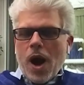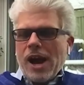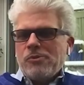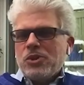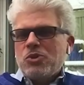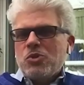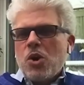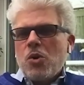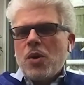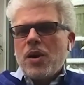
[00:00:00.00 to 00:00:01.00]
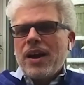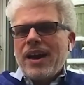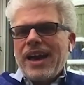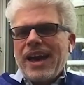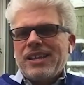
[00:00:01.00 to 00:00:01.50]
I would throw
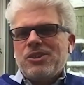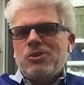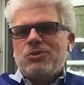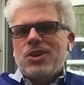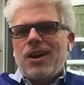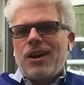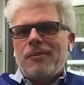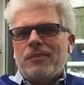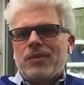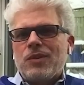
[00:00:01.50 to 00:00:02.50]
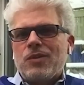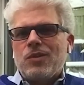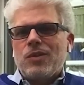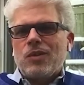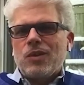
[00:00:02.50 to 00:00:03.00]
at you, Tom,
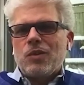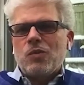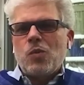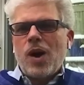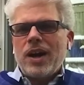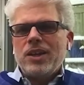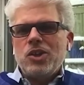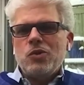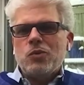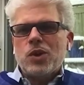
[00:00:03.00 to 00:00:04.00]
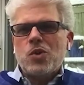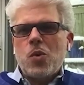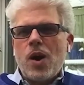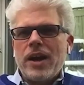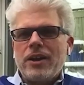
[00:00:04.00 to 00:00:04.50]
why do you
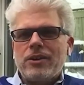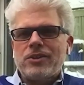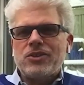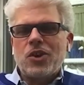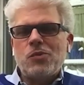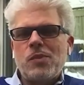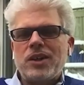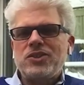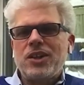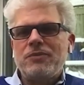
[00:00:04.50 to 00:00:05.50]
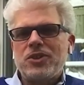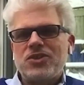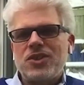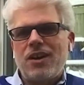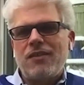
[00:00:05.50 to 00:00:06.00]
require so much of
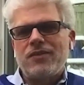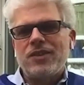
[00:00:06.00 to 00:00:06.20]
yourself?